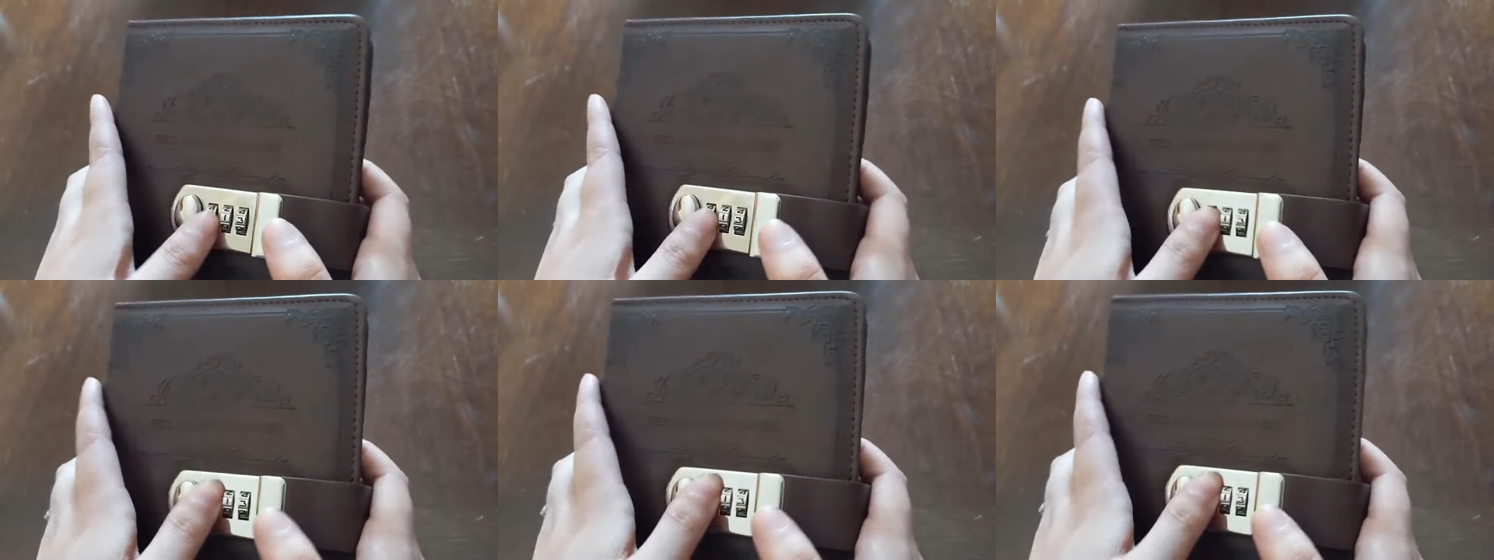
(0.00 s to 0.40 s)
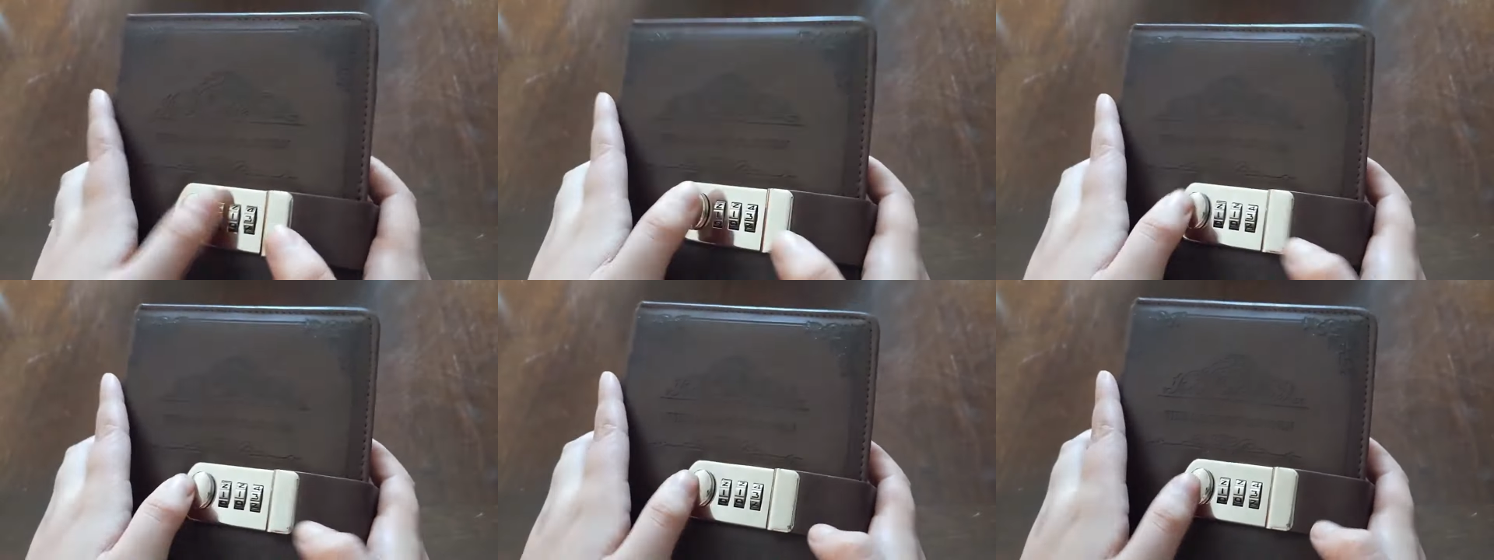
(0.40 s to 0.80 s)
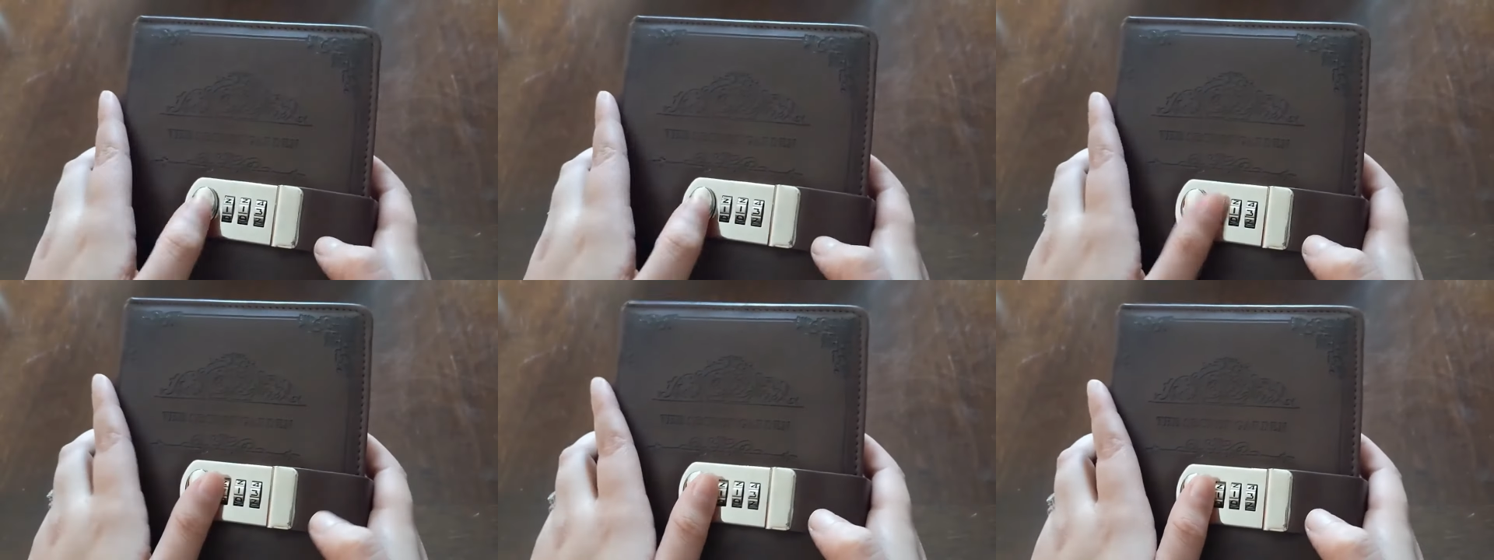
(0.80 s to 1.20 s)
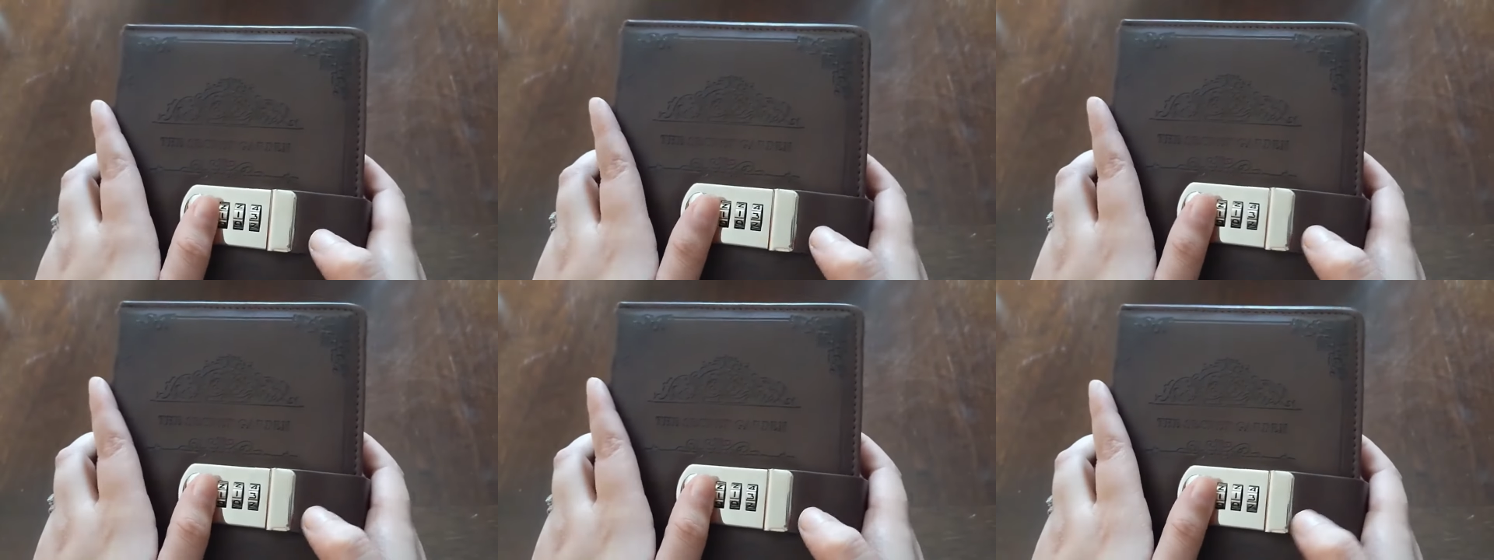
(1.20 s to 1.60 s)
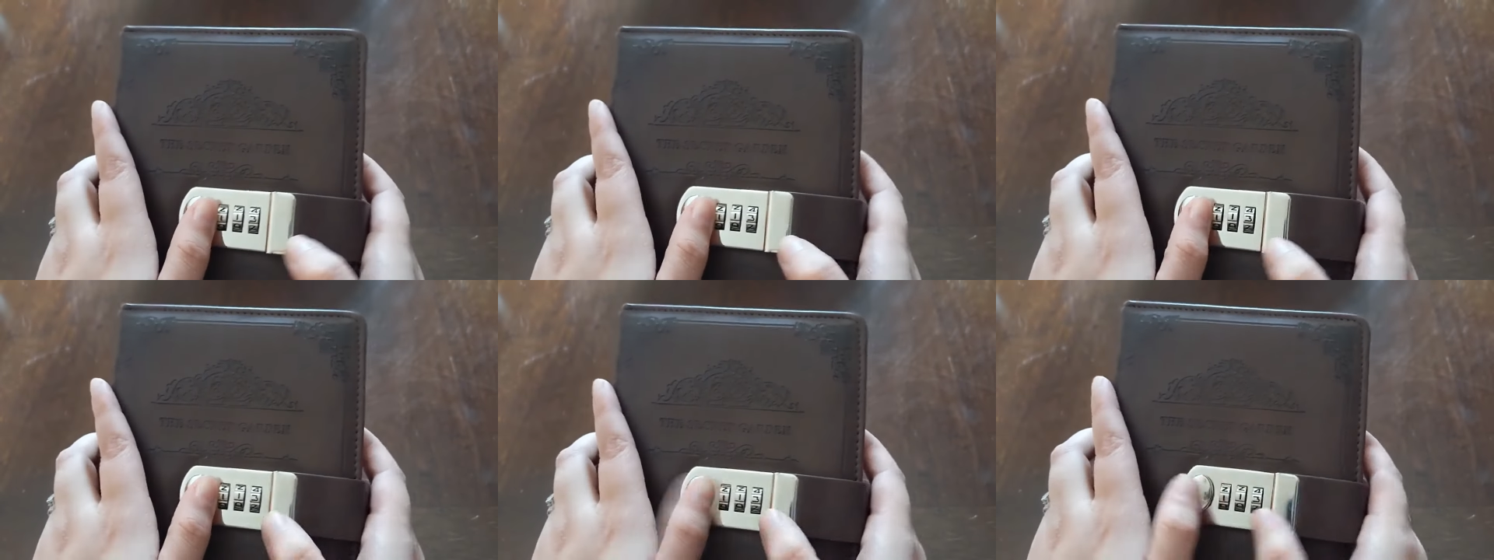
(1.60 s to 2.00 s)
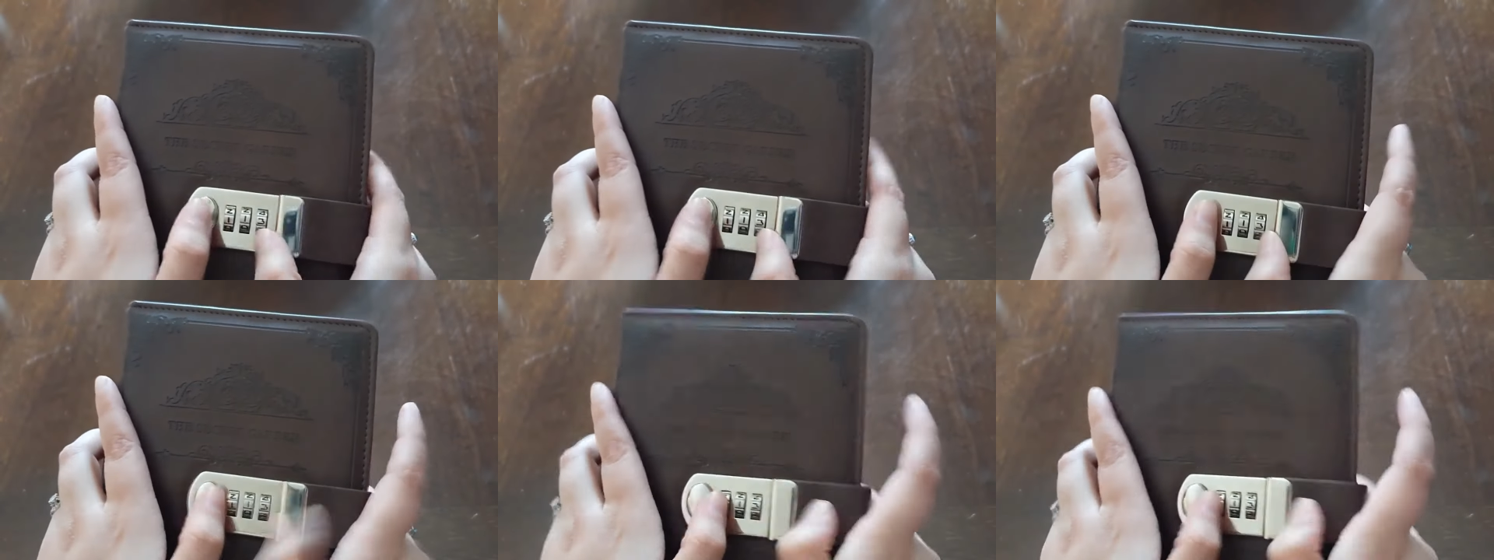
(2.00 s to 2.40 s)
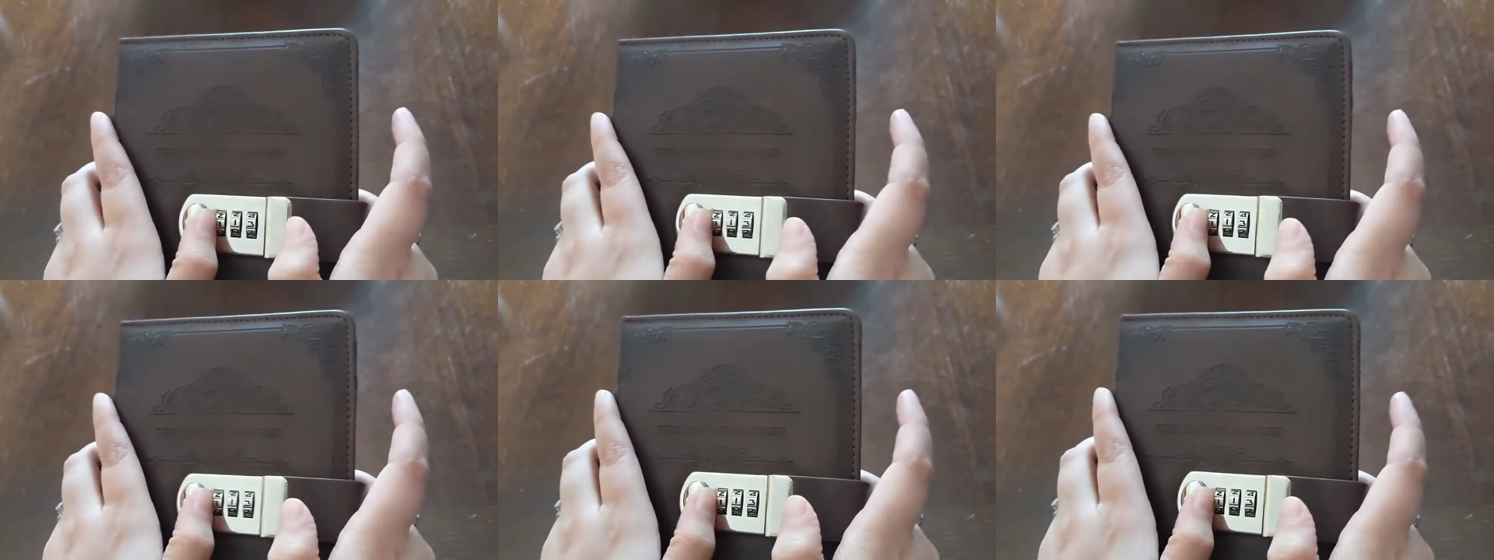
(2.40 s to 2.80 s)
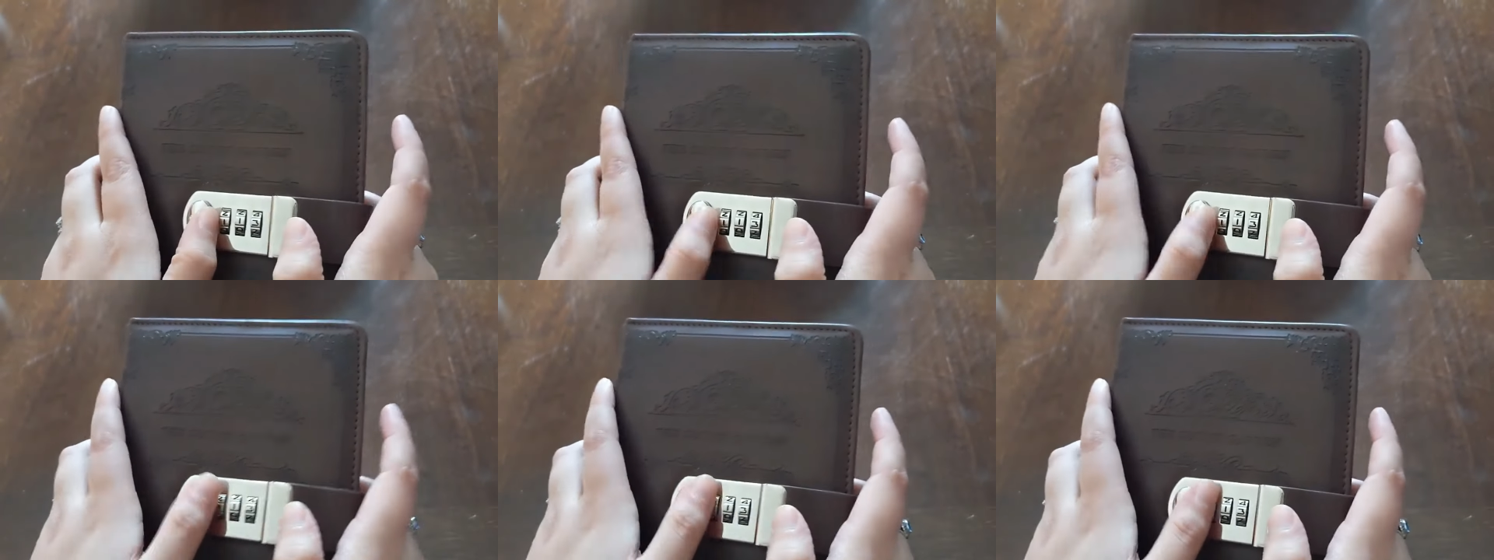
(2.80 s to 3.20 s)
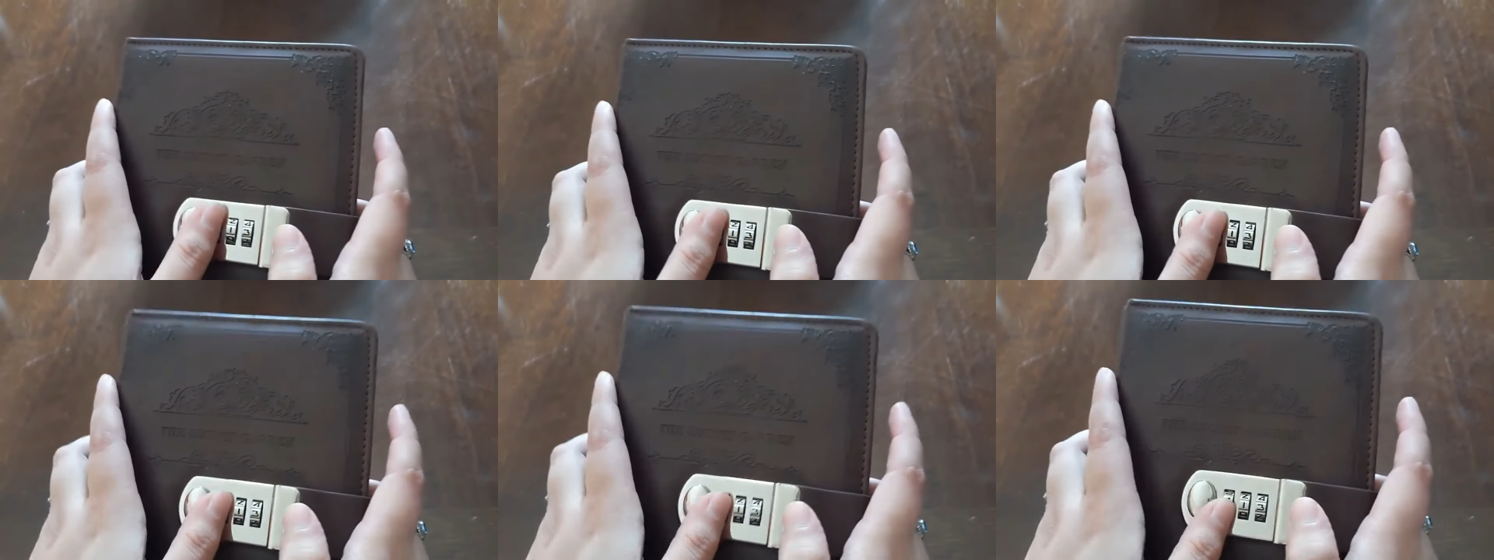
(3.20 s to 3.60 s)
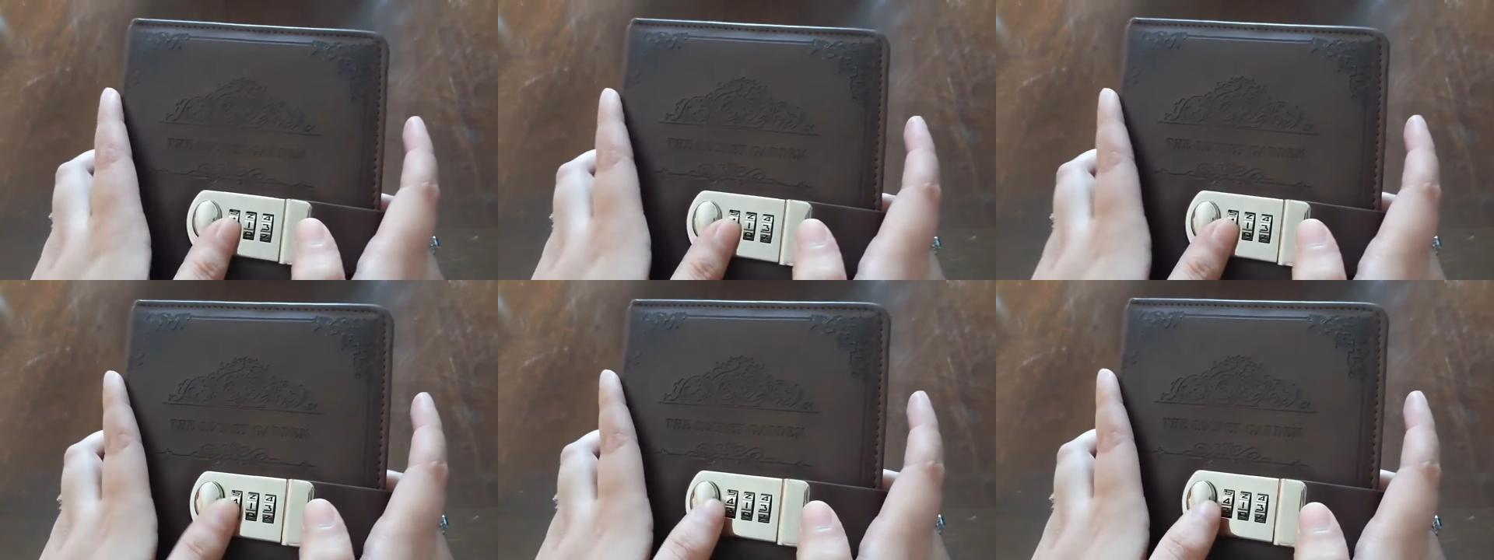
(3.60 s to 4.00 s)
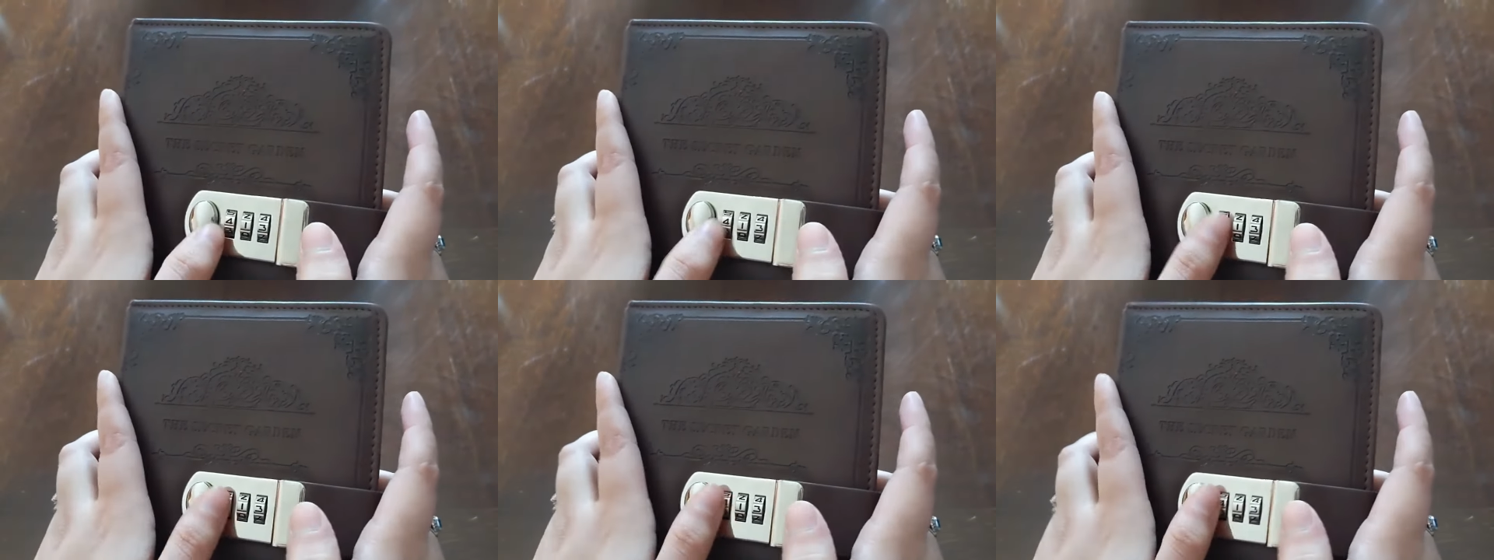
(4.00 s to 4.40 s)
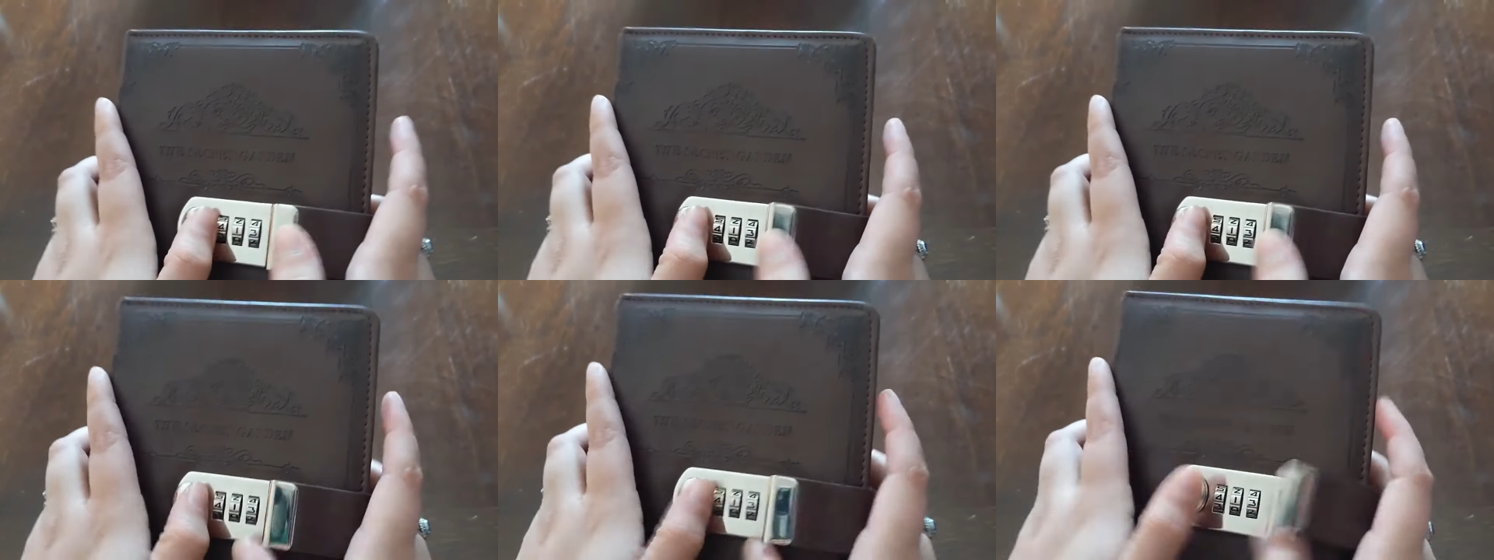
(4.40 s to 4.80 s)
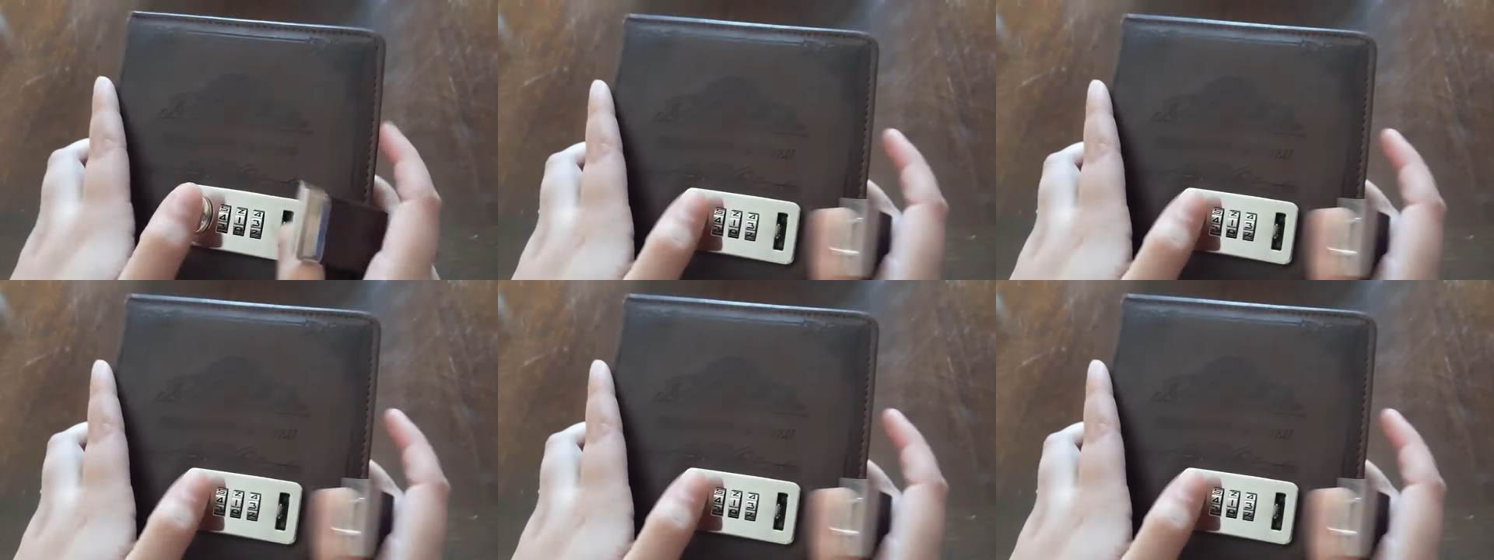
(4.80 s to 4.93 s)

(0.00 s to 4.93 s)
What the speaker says: No face is visible, so there are no lips to read.